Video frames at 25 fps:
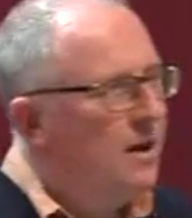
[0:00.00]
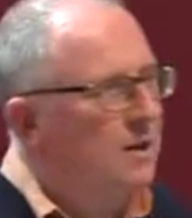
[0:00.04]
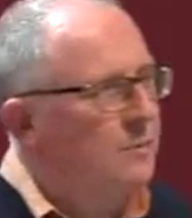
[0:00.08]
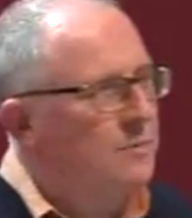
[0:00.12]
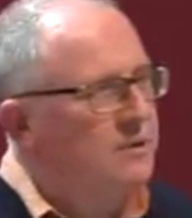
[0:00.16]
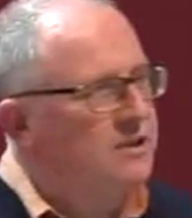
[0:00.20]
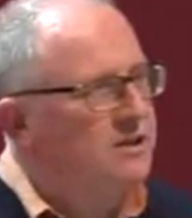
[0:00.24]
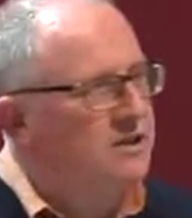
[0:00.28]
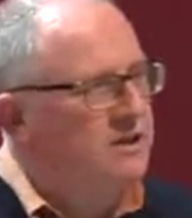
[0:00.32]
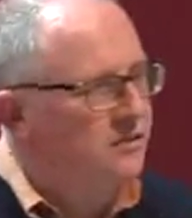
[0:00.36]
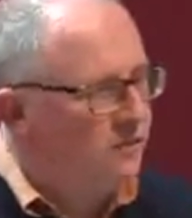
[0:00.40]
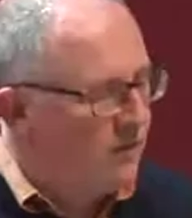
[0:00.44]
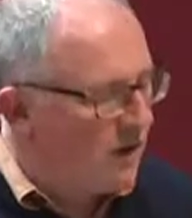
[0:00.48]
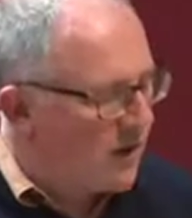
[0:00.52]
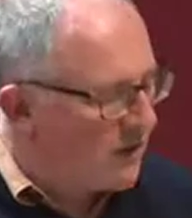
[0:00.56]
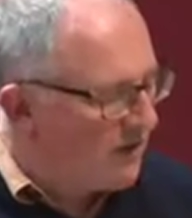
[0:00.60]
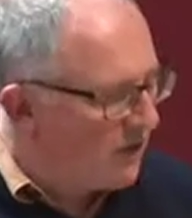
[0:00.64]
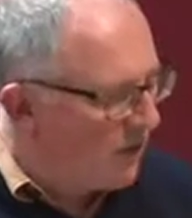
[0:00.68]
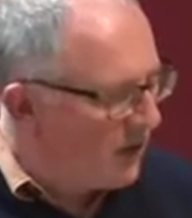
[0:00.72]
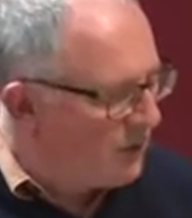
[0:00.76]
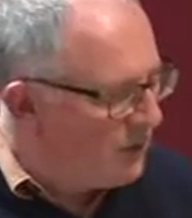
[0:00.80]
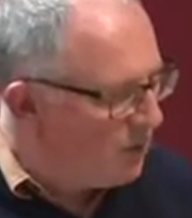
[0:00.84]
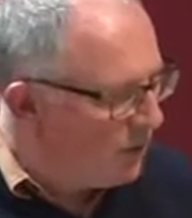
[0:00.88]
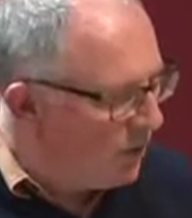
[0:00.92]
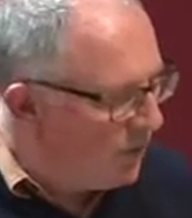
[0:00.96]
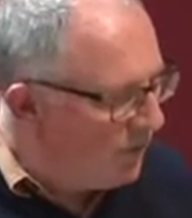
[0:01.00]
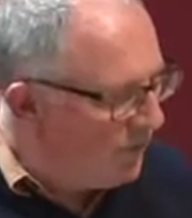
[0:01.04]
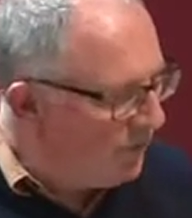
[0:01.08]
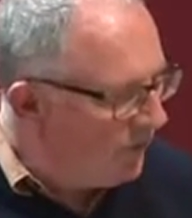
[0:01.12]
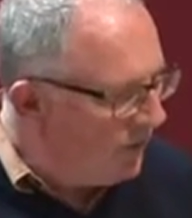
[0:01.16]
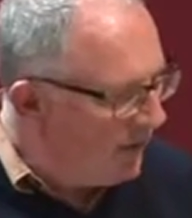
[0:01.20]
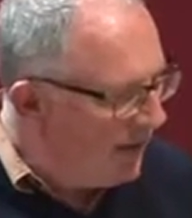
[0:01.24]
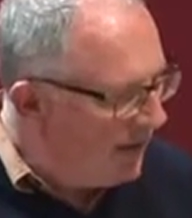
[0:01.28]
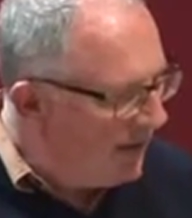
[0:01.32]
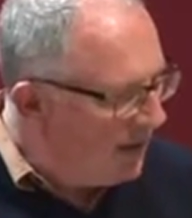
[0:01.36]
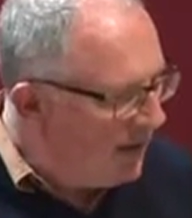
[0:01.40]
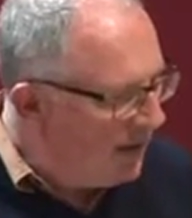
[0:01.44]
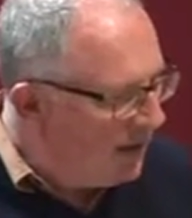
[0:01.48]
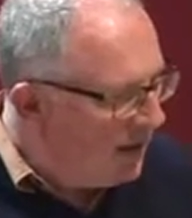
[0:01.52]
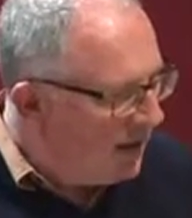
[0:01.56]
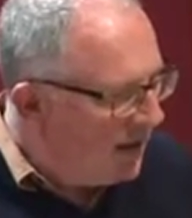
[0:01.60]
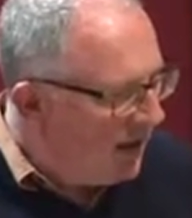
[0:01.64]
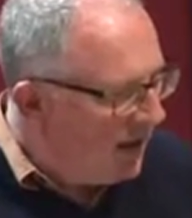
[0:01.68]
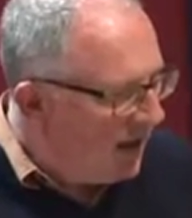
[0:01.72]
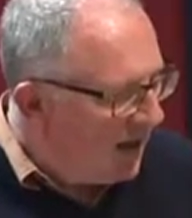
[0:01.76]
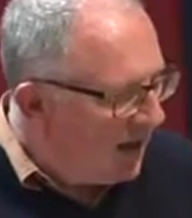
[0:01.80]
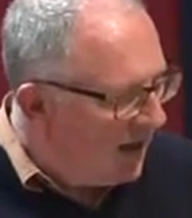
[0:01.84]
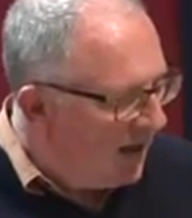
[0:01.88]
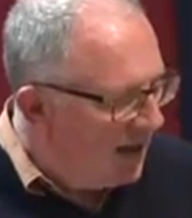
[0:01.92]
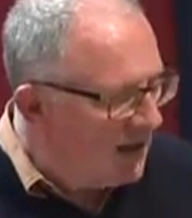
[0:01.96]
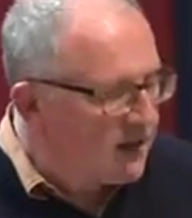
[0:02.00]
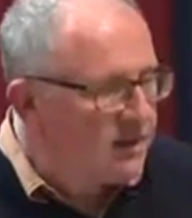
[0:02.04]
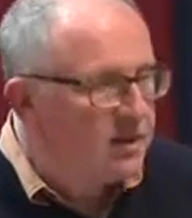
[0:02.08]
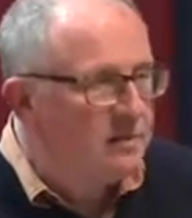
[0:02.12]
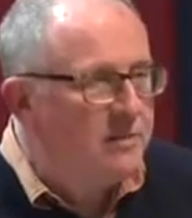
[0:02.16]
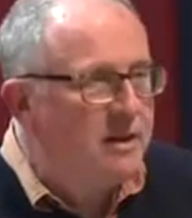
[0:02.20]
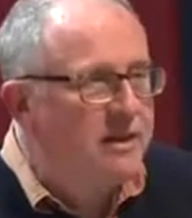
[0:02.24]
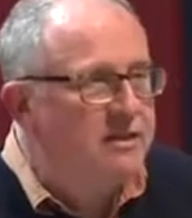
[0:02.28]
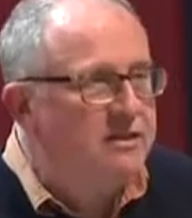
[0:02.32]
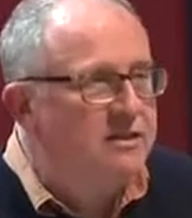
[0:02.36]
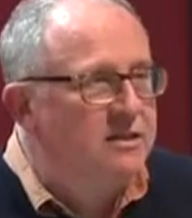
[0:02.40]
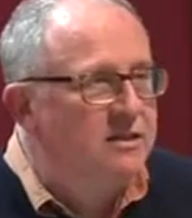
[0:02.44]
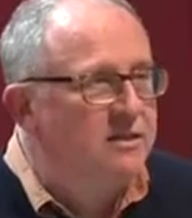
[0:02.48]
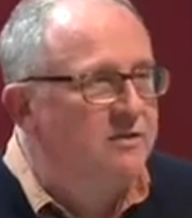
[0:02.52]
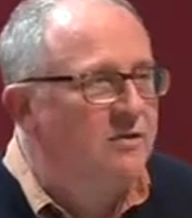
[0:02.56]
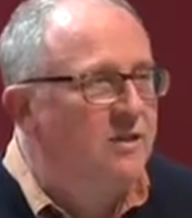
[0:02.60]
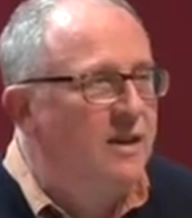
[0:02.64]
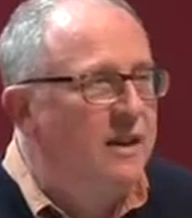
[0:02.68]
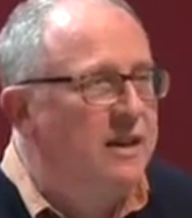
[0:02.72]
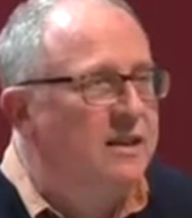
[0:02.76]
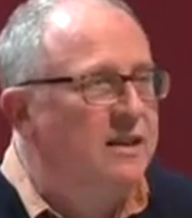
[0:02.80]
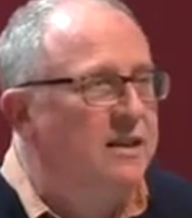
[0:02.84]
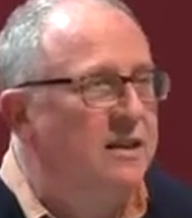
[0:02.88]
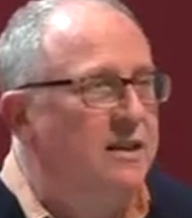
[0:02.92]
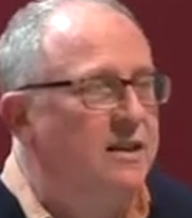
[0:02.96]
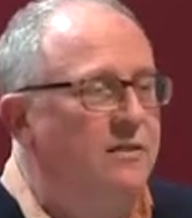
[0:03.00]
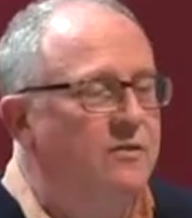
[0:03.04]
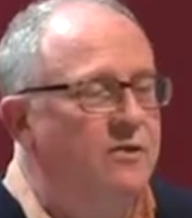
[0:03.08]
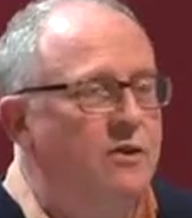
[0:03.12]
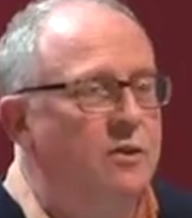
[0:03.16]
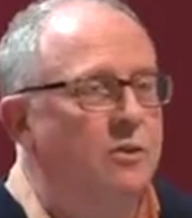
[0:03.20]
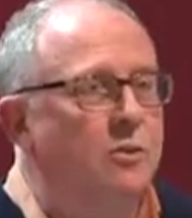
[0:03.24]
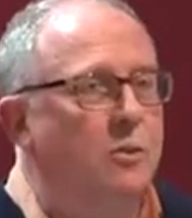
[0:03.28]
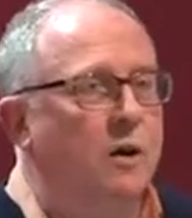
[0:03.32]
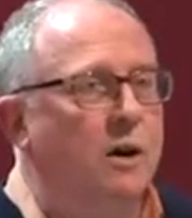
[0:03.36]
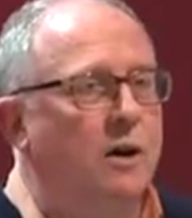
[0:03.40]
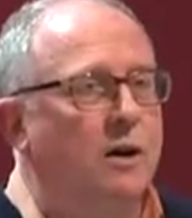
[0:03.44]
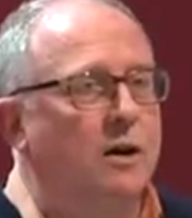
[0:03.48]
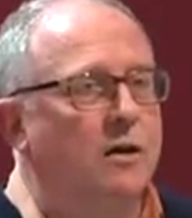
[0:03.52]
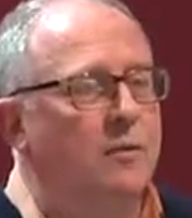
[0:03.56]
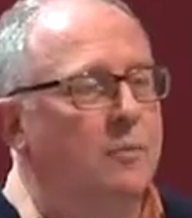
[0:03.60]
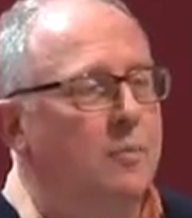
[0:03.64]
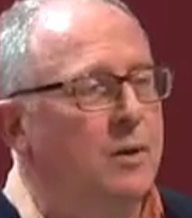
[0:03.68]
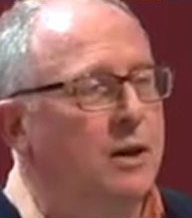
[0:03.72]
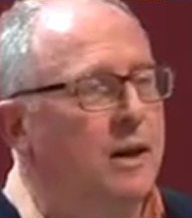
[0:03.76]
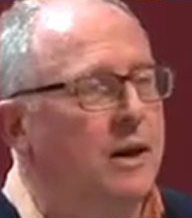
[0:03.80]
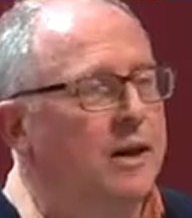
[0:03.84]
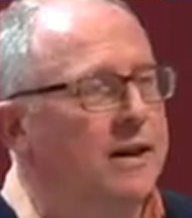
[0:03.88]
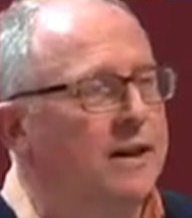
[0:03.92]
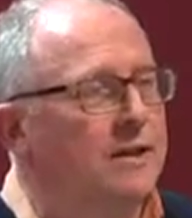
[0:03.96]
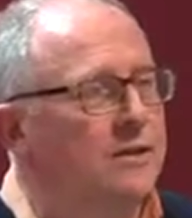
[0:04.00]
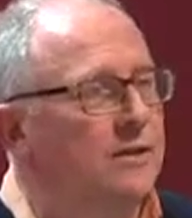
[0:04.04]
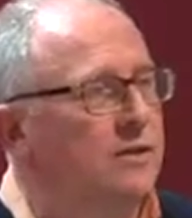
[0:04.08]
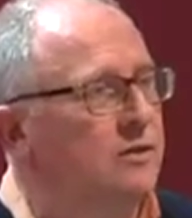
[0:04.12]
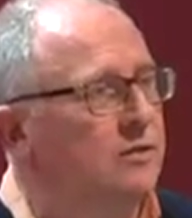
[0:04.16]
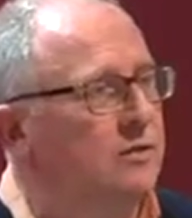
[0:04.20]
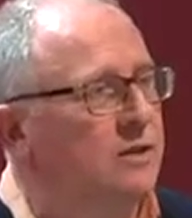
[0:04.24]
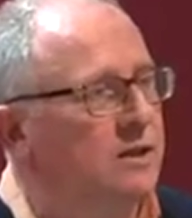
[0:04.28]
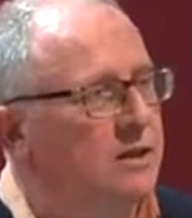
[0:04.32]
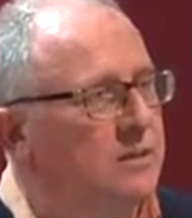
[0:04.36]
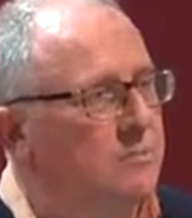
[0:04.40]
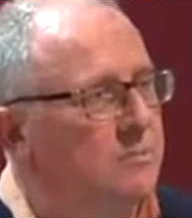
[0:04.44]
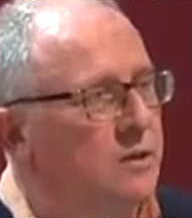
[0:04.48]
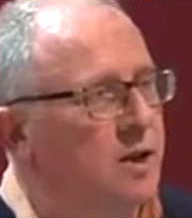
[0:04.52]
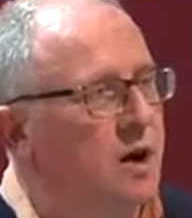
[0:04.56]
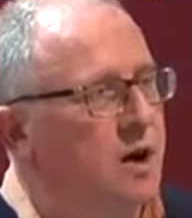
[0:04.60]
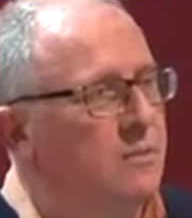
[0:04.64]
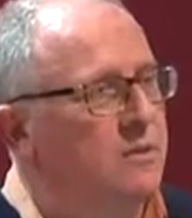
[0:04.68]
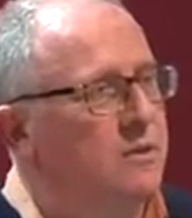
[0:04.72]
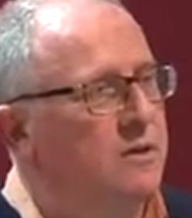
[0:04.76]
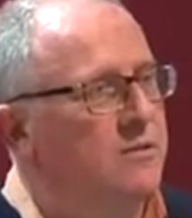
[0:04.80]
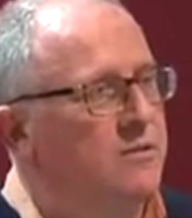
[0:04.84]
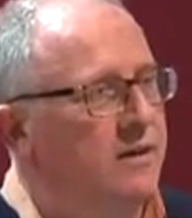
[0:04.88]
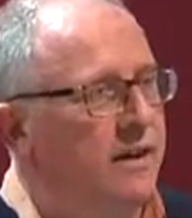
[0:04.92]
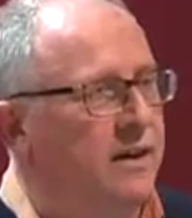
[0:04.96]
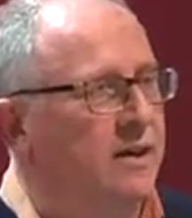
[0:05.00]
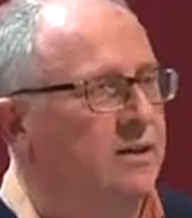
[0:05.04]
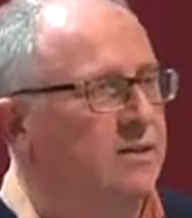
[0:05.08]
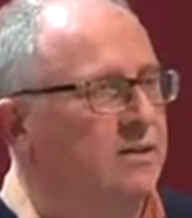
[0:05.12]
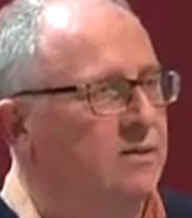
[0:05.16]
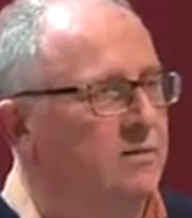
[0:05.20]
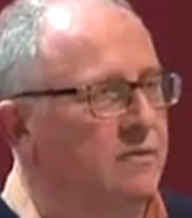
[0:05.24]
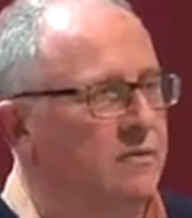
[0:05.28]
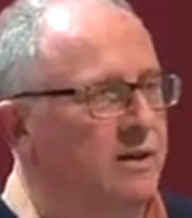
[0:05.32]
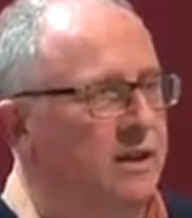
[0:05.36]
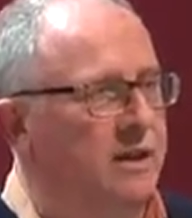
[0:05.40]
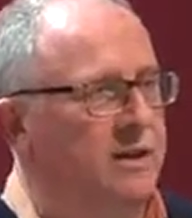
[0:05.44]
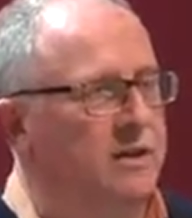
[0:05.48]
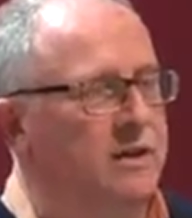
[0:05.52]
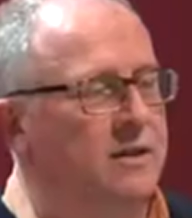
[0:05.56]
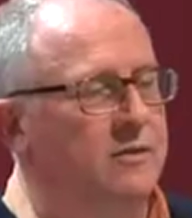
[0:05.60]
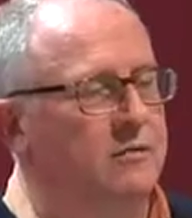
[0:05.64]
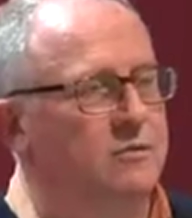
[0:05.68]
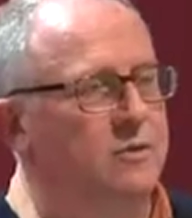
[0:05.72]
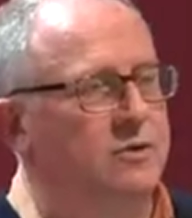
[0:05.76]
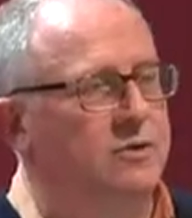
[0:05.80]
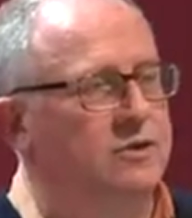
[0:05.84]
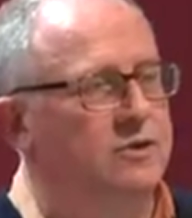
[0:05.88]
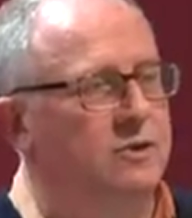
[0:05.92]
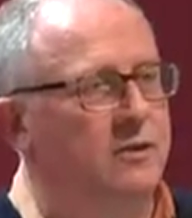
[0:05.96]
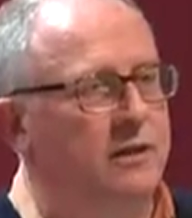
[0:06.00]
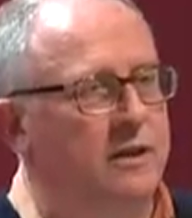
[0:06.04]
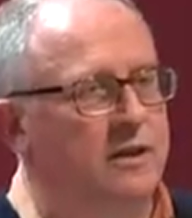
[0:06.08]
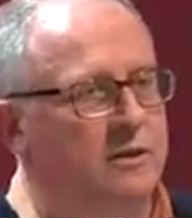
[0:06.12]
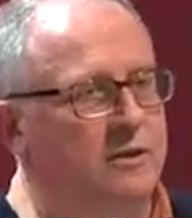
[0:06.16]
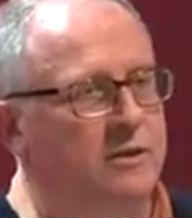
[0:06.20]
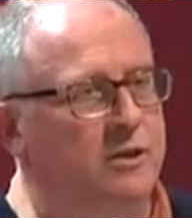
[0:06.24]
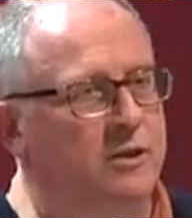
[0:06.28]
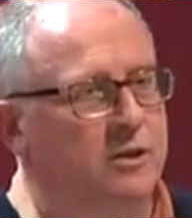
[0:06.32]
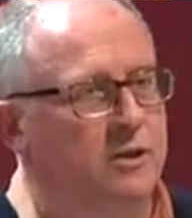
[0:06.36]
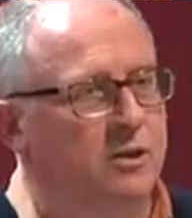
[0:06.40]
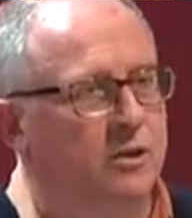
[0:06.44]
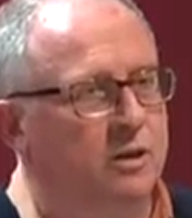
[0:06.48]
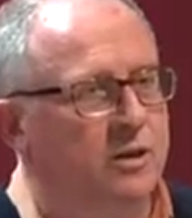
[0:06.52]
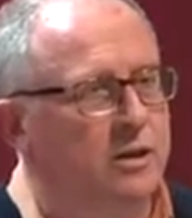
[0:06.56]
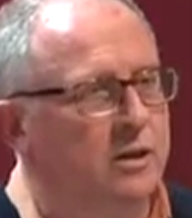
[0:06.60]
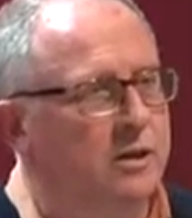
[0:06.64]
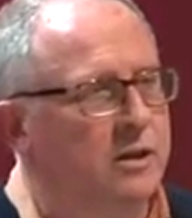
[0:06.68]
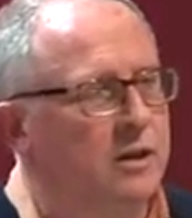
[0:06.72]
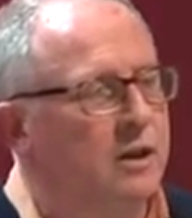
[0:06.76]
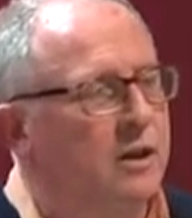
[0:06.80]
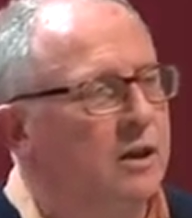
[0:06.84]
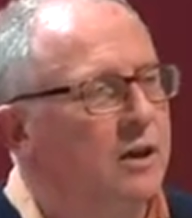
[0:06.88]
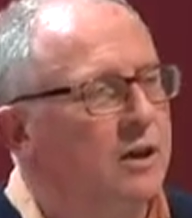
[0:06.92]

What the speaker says: But just very, very briefly to mention the fact that if you are applying to the Department of English and Related Literature here in York,